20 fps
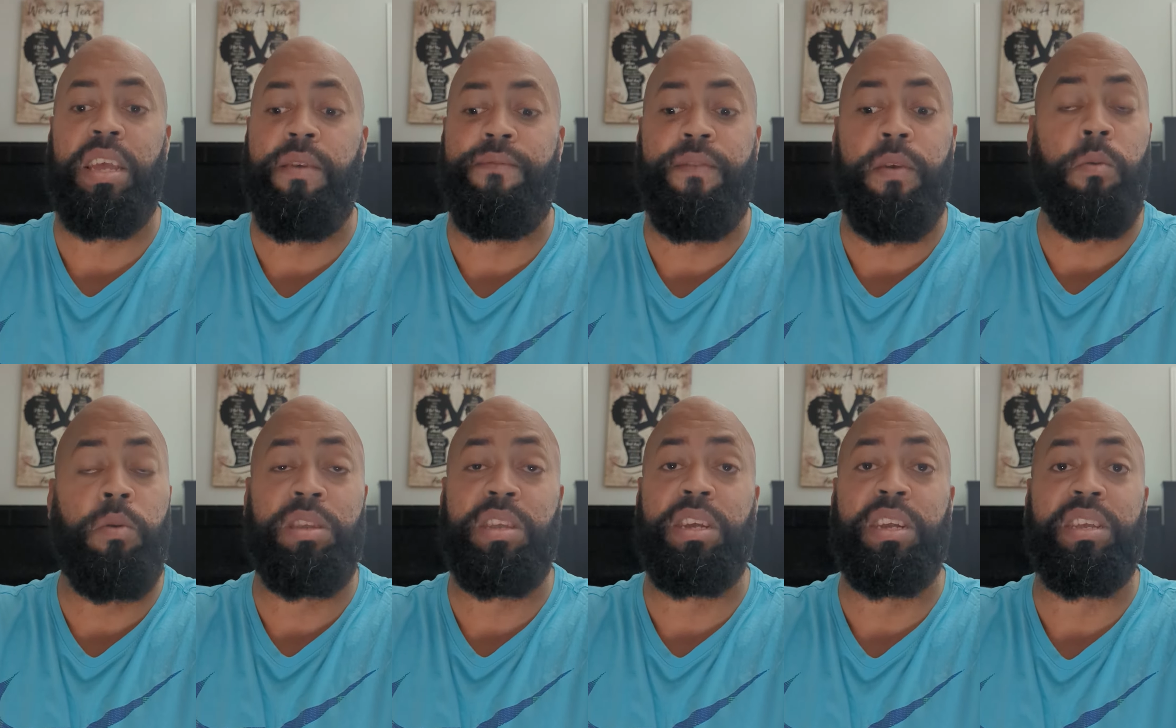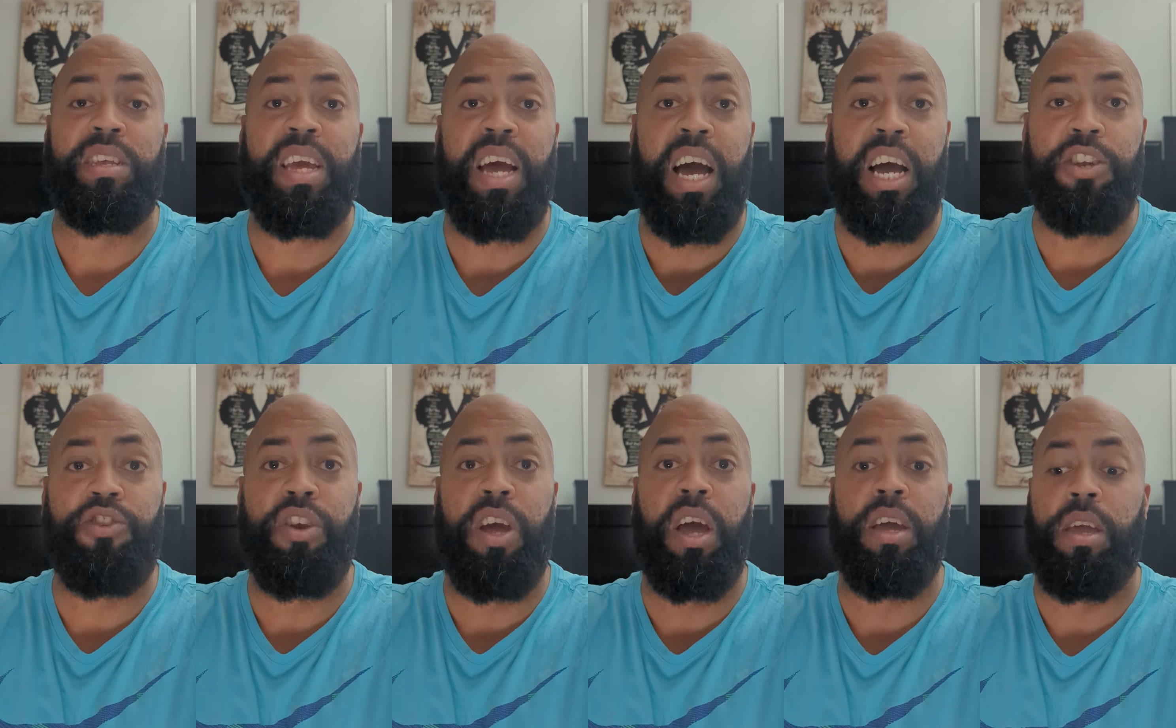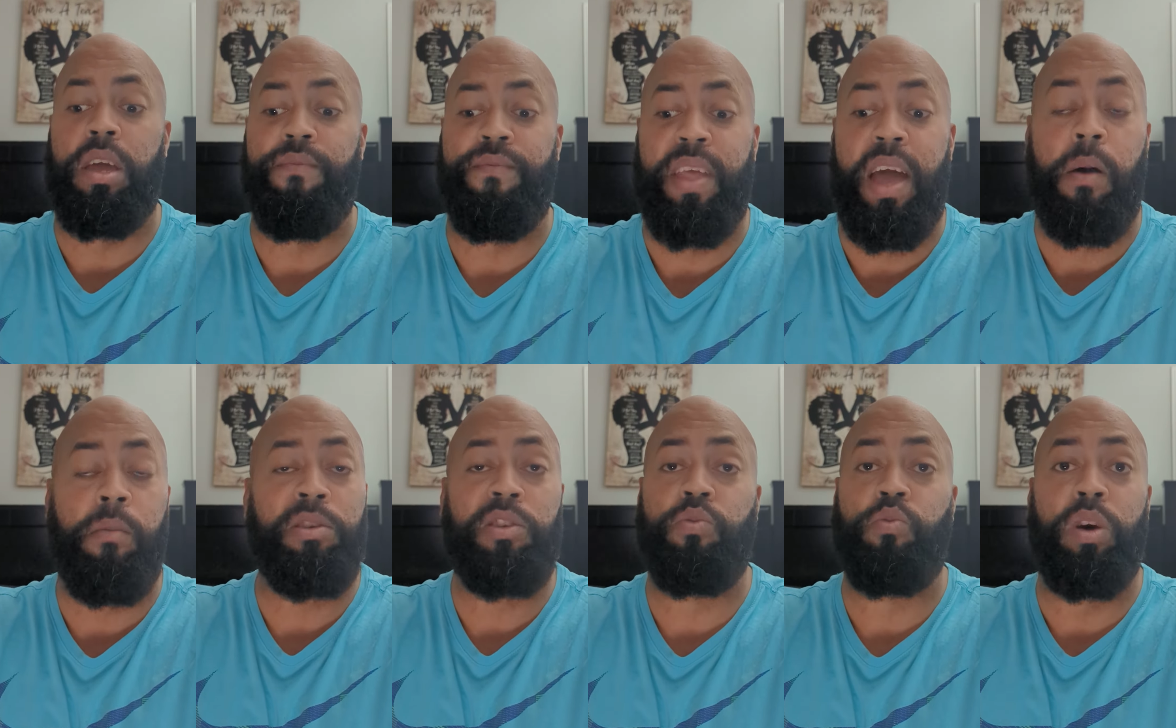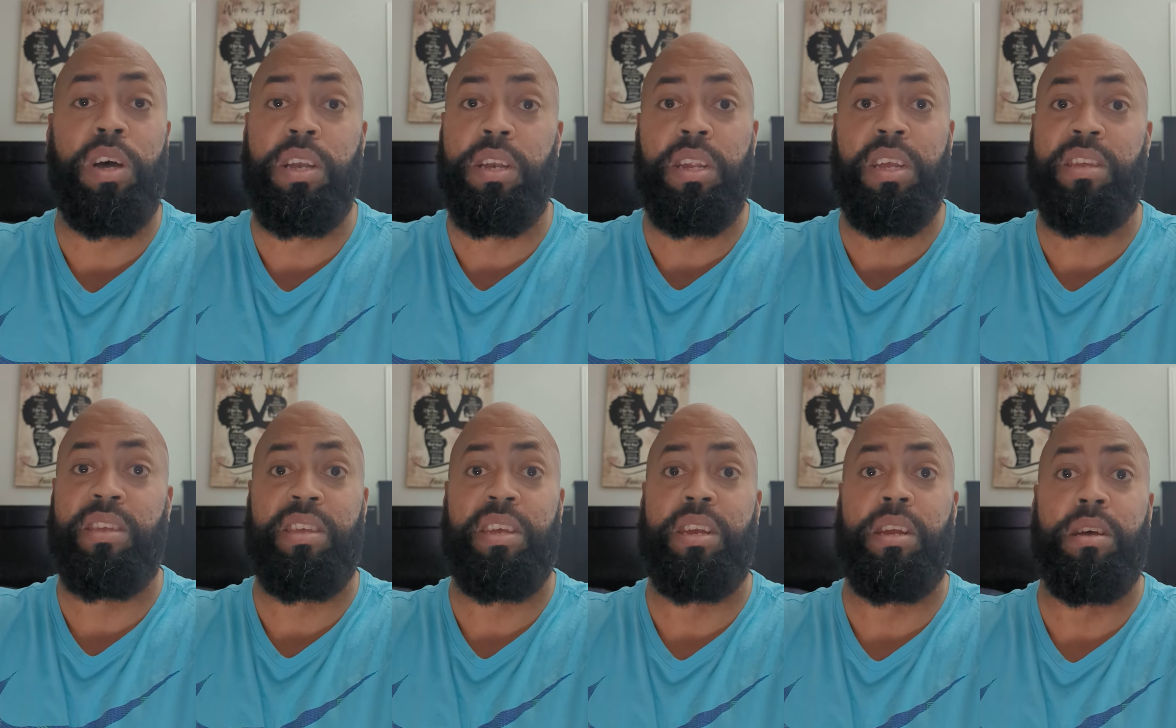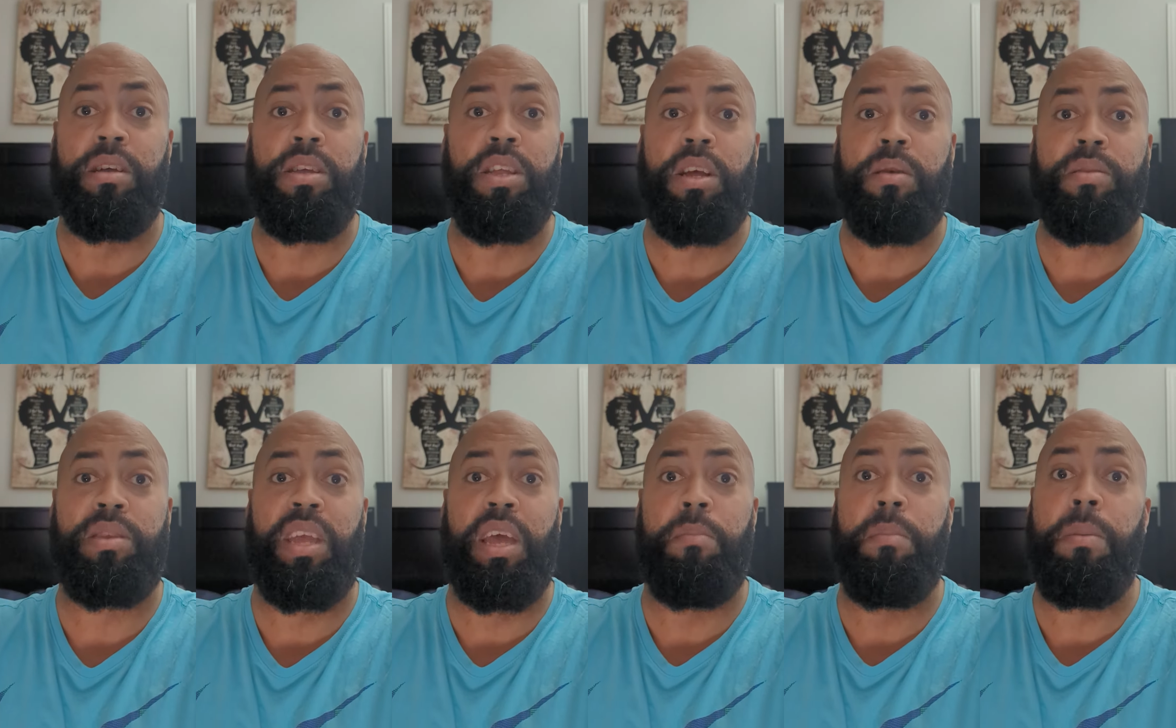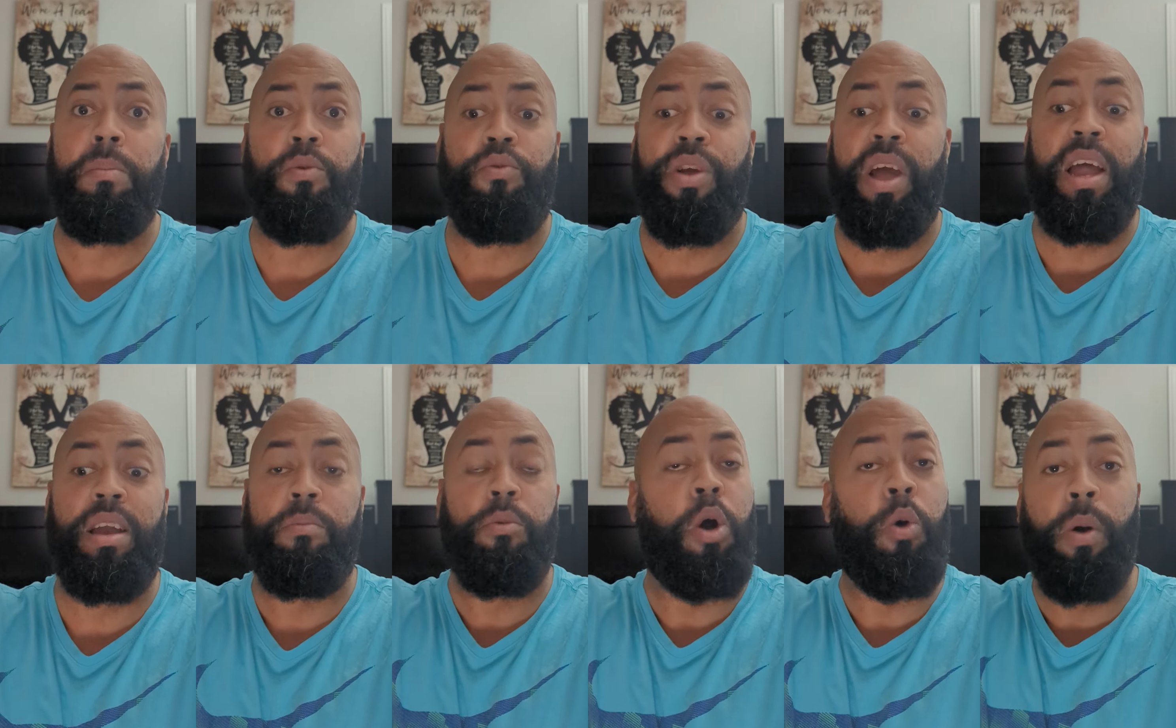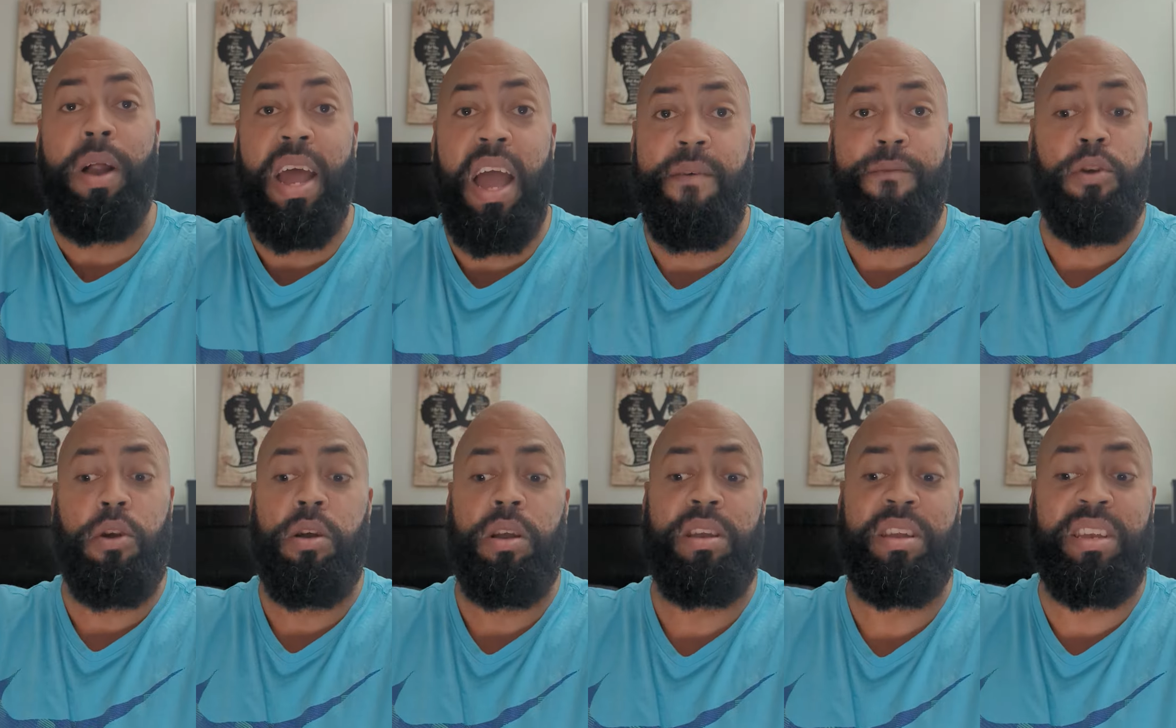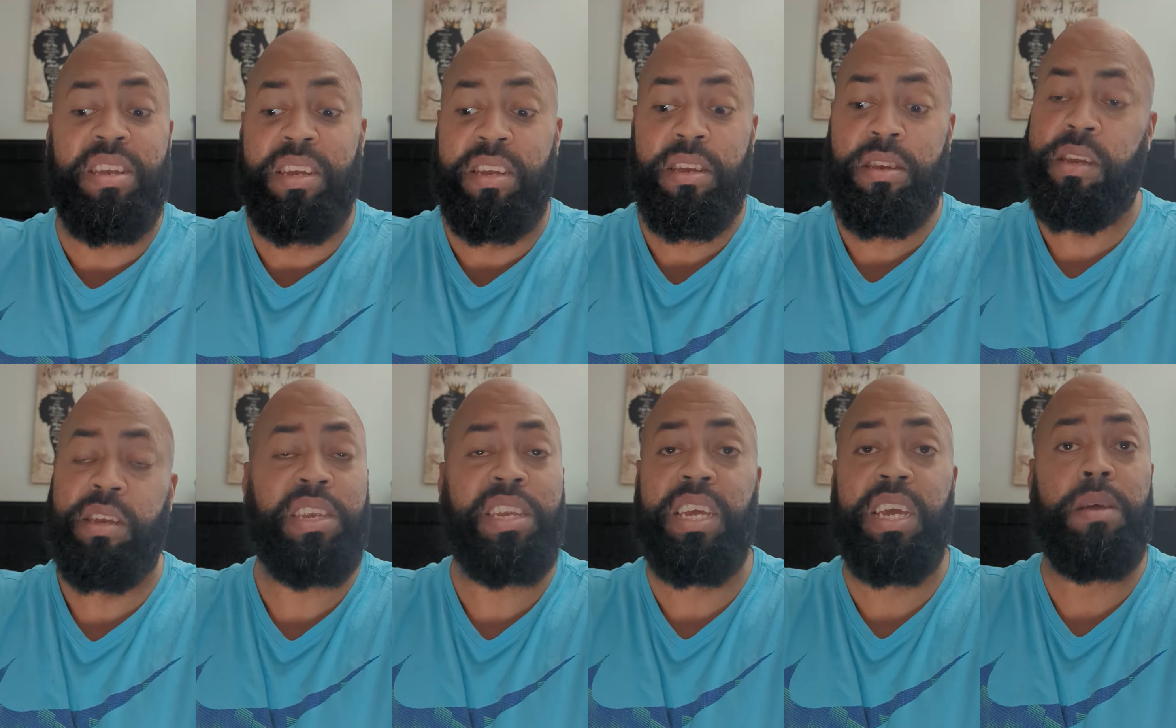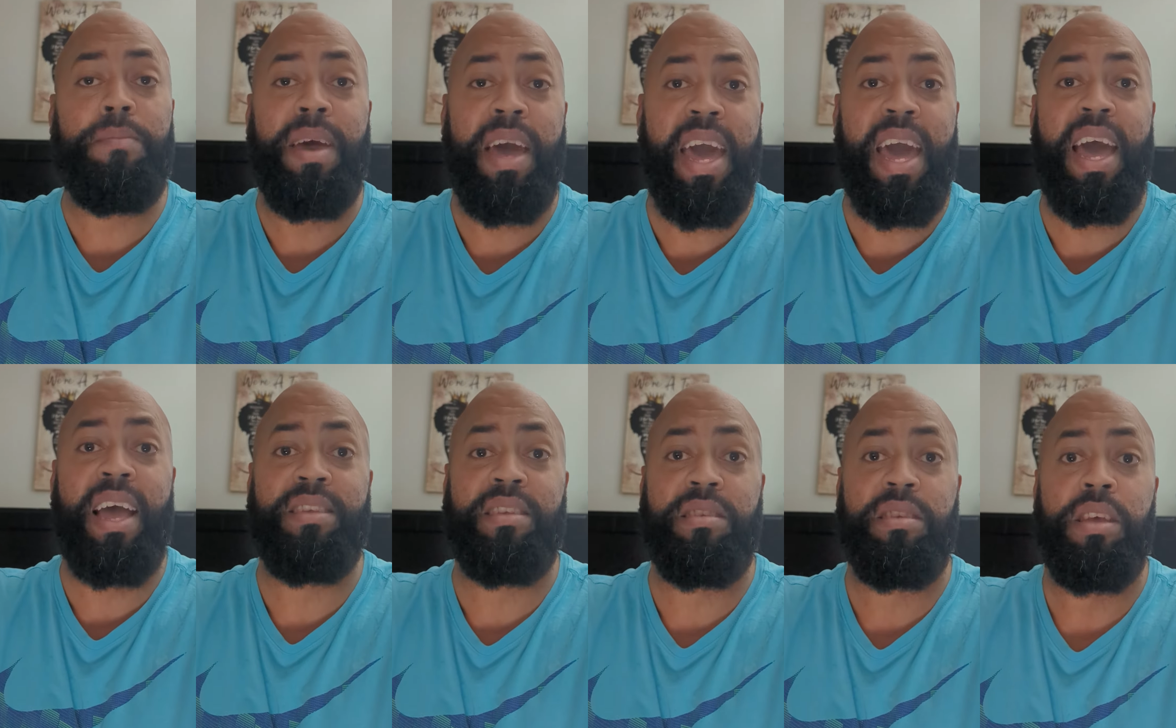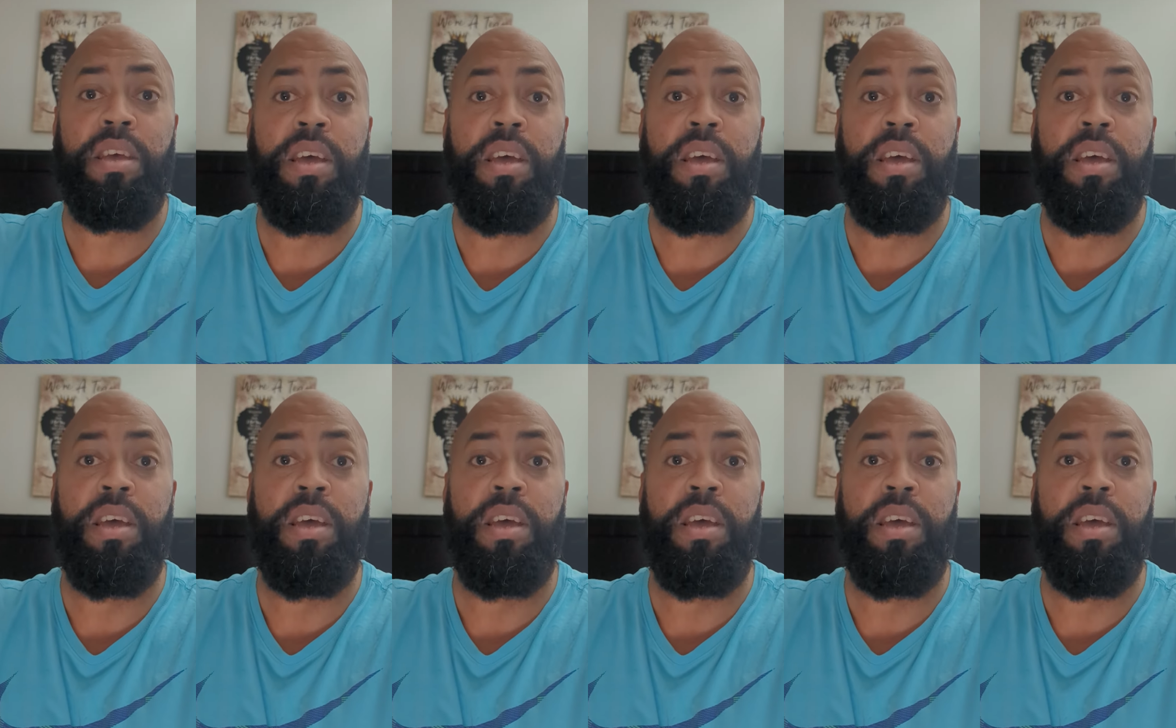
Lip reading: if it was in his contract, if that was what is in the, you know what I'm saying, memorandum or whatever the team has,